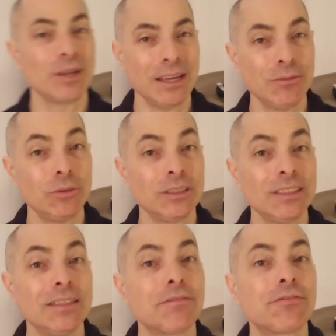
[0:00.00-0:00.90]
again we
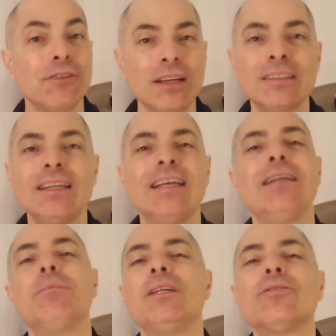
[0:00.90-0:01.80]
see the fractal
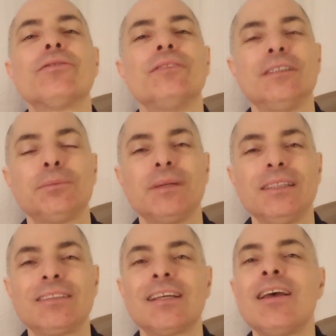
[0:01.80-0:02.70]
element of this
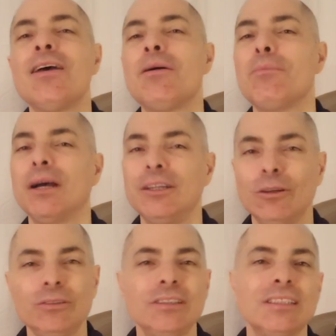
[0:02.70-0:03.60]
piece by
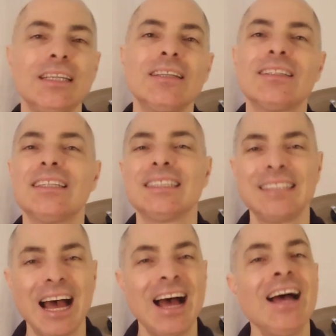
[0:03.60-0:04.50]
noticing that
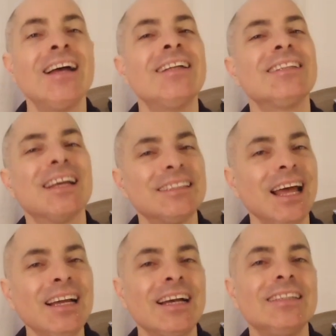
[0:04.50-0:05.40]

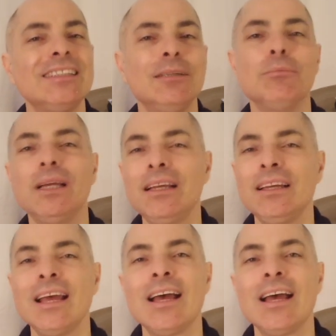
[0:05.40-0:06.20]
taka dimi